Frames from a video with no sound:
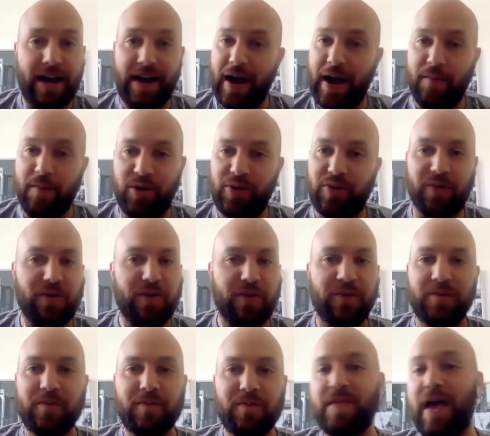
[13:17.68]
I'm
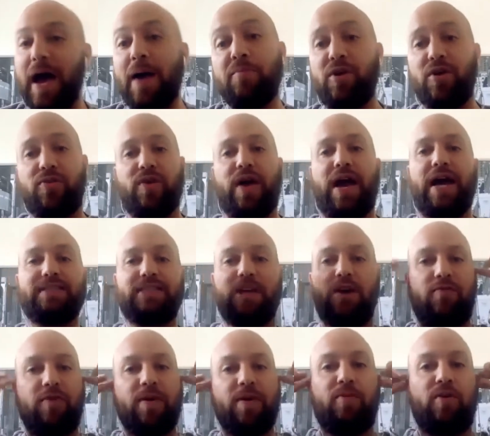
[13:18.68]
with you. I tell
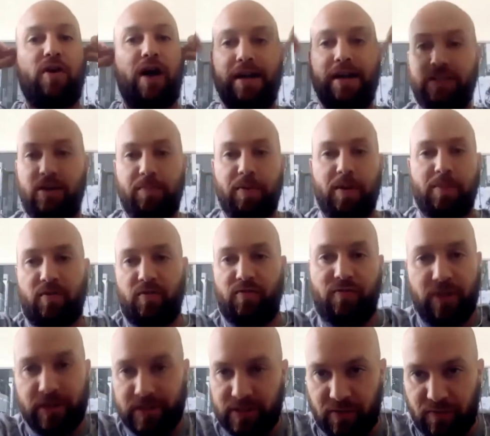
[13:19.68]
people,
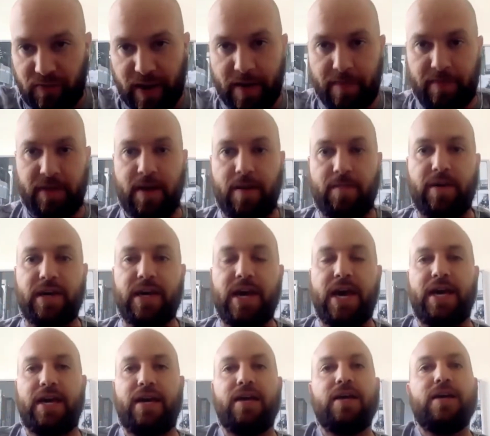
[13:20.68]
friends and family, I'm like,
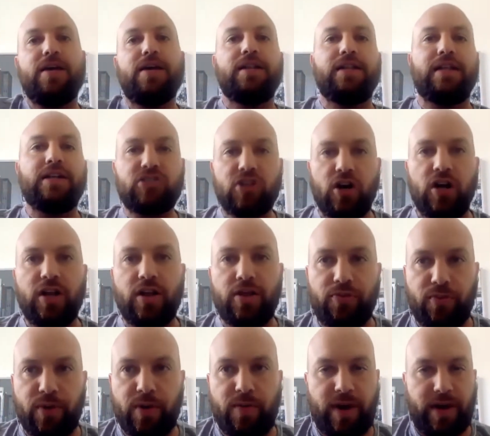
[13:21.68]
hey, let's call on
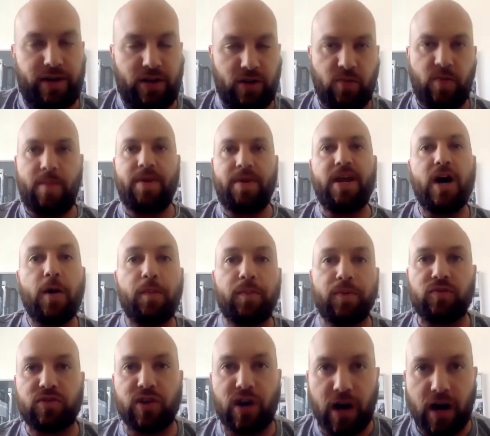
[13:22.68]
three-way. Do you want me to help
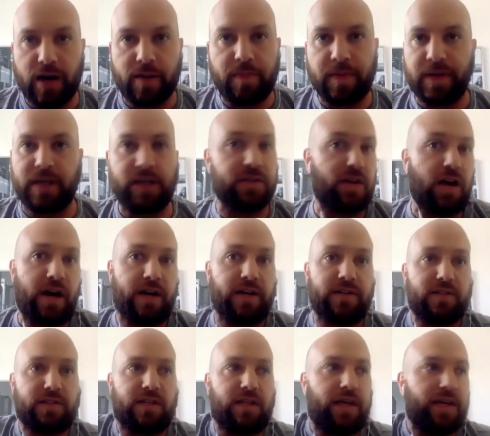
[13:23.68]
you talk? Because
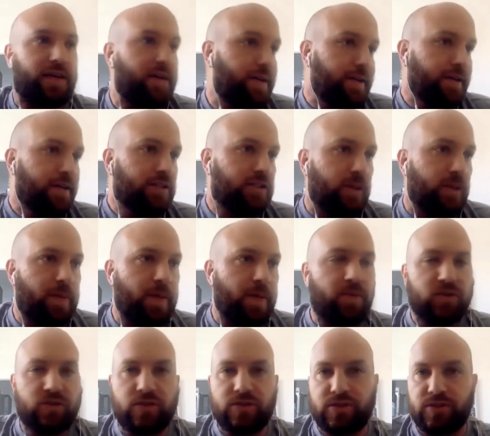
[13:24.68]
honestly, like, some
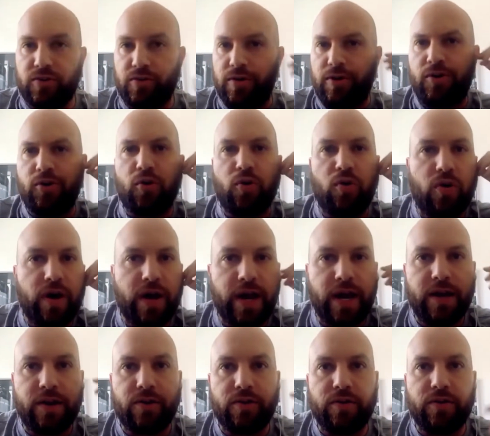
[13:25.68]
people just are
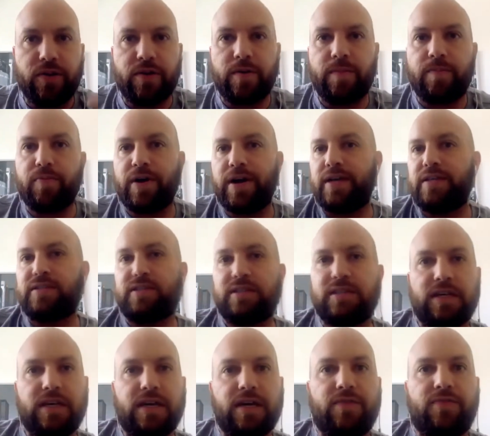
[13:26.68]
annoyed or they're
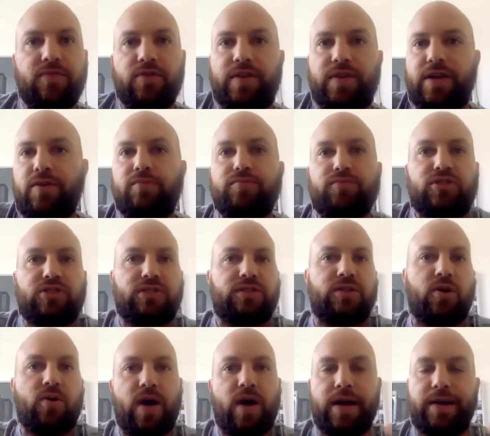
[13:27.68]
abrasive or they don't just
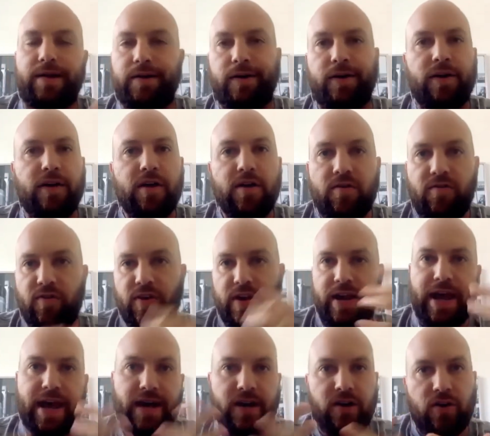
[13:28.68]
know how to
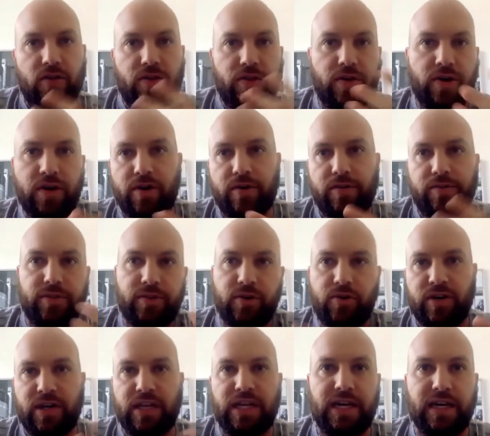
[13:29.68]
finagle their
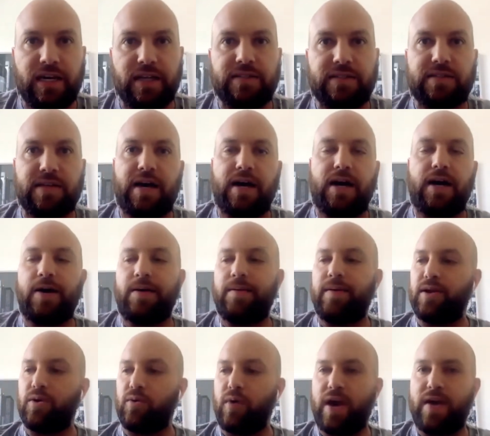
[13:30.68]
needs
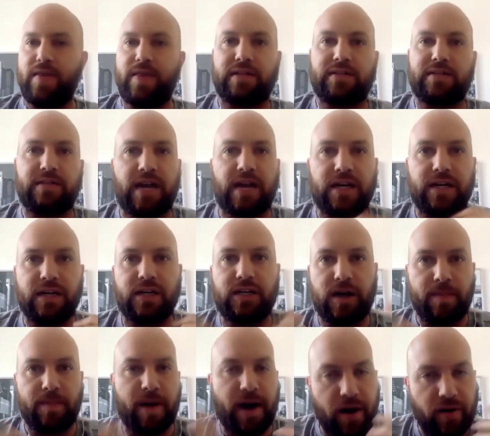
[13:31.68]
in a way that's not going to
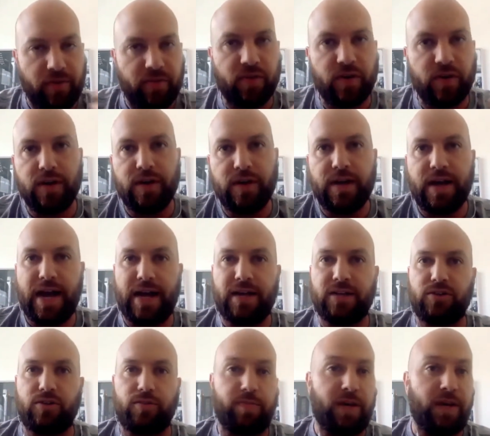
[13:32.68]
come off
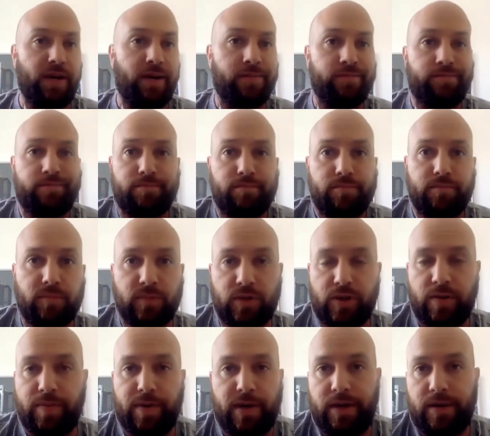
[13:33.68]
as you're being
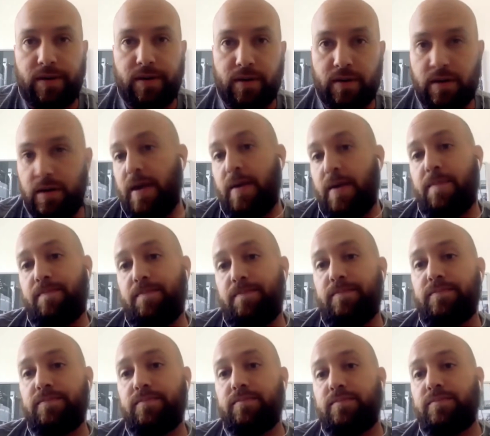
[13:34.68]
a
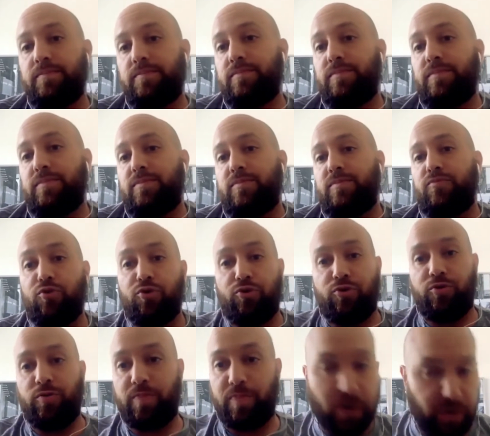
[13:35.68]

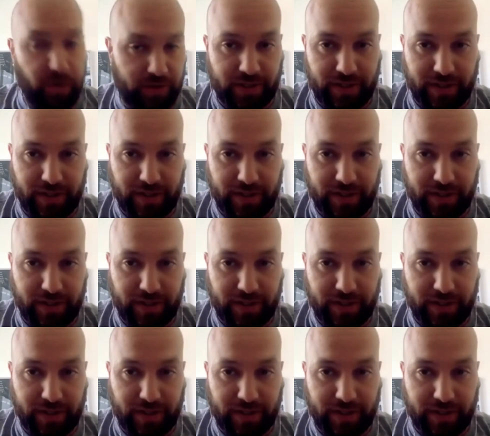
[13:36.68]
rude person.